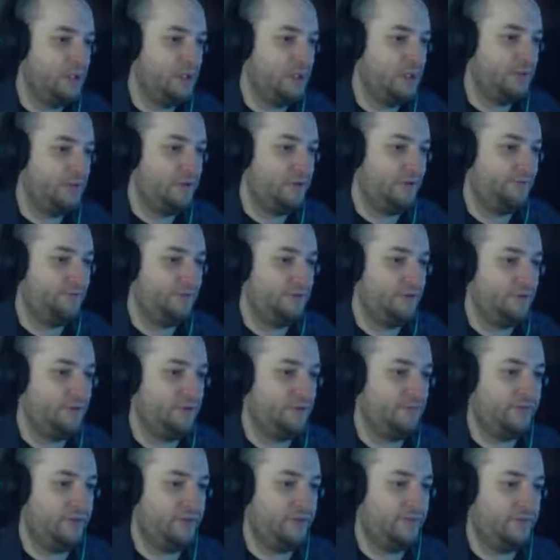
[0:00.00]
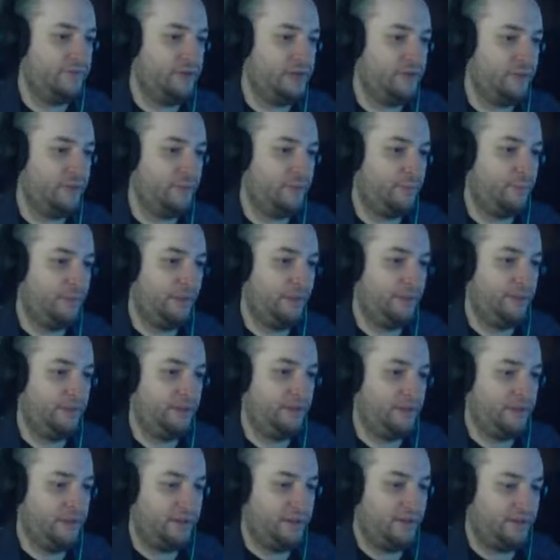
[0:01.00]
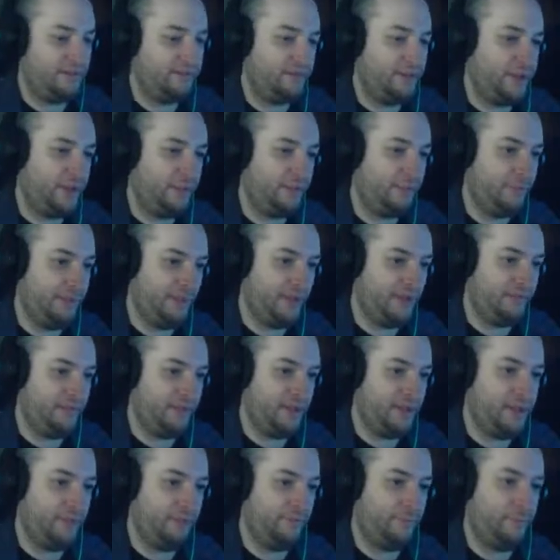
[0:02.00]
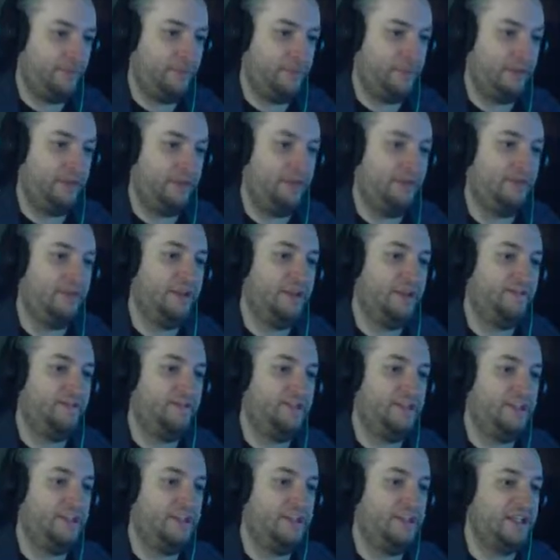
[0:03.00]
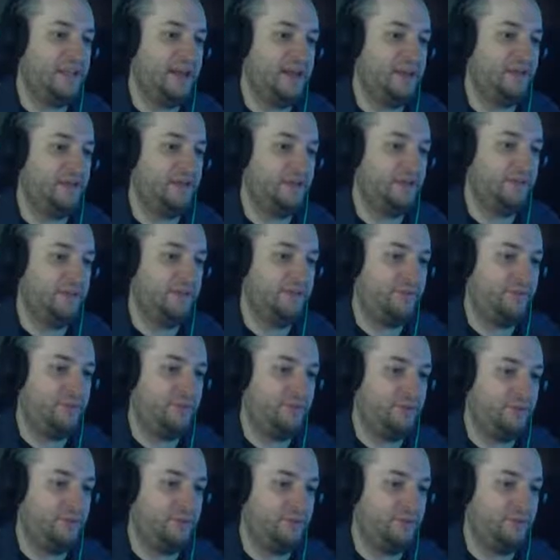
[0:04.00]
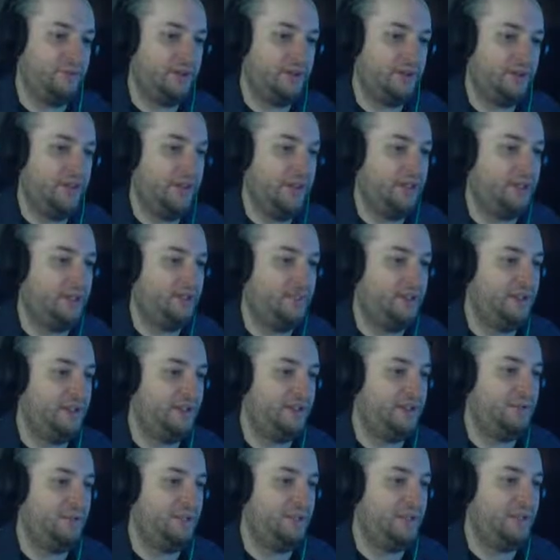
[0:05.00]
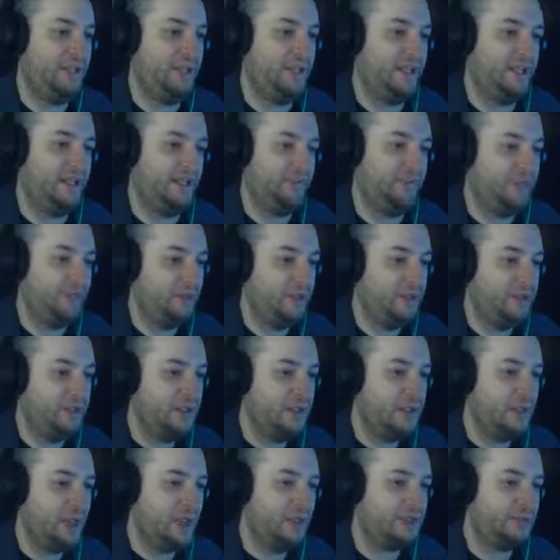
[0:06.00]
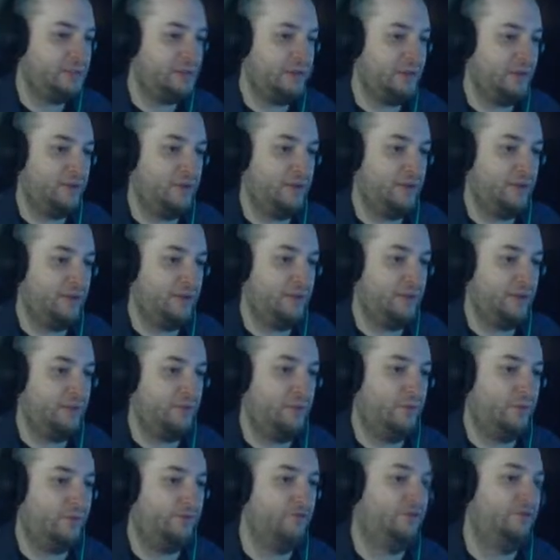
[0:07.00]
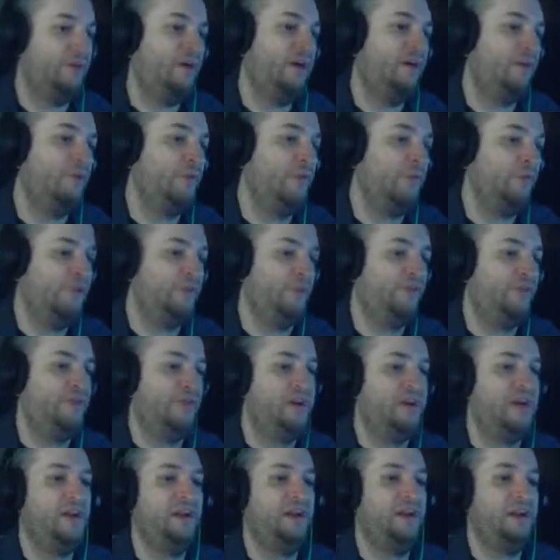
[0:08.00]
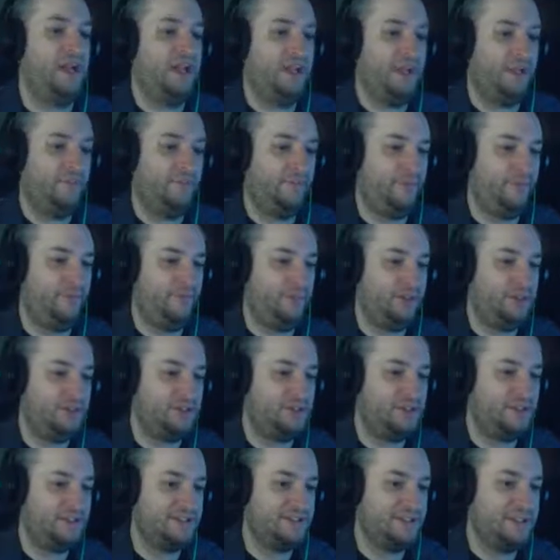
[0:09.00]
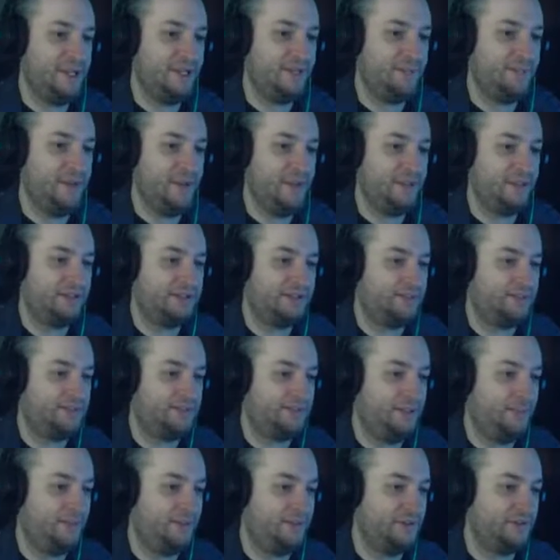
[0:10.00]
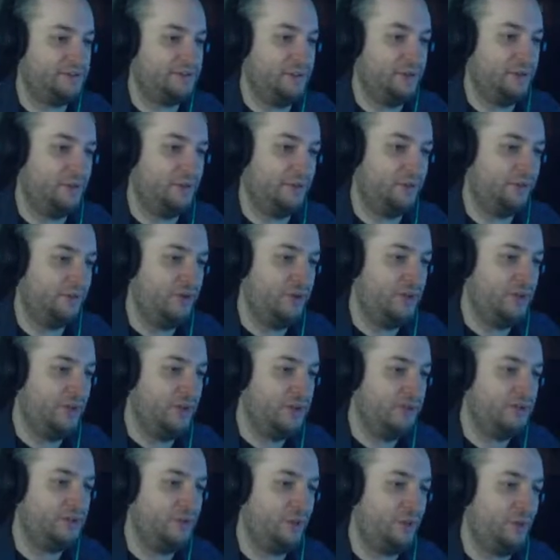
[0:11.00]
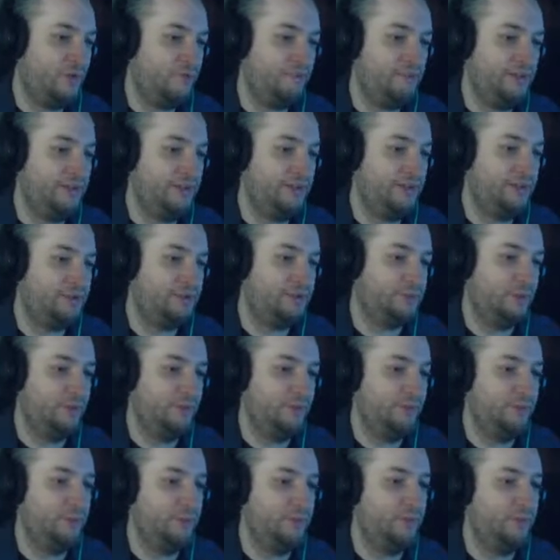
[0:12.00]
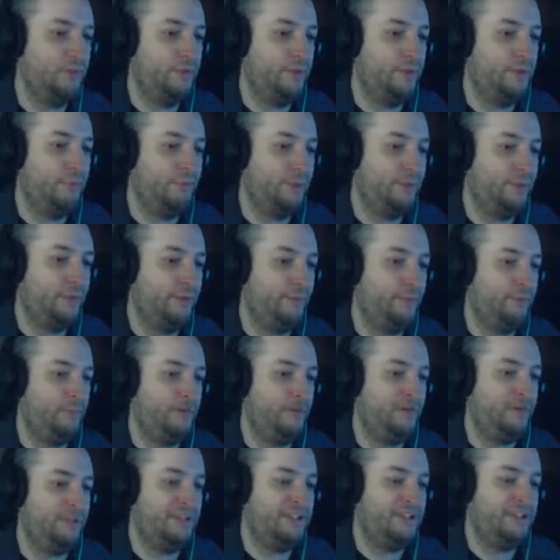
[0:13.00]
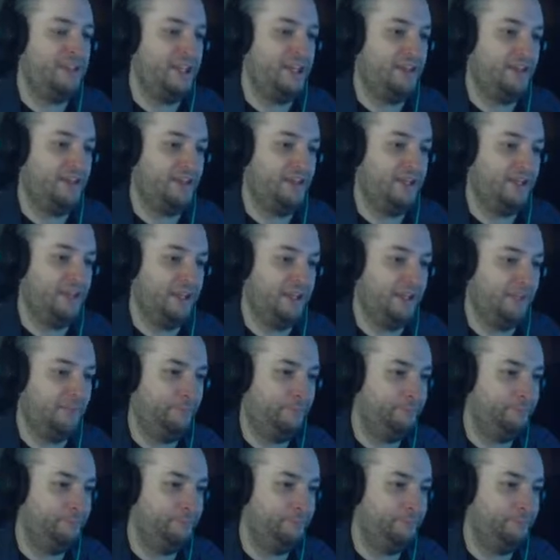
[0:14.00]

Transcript: There are a few of us that remain that remain that have been left to eke out a living using any means we can. I swear, in, swear in Raugr's very name, if we could just take back the sleeping stones, this whole village would would brim with vitality again.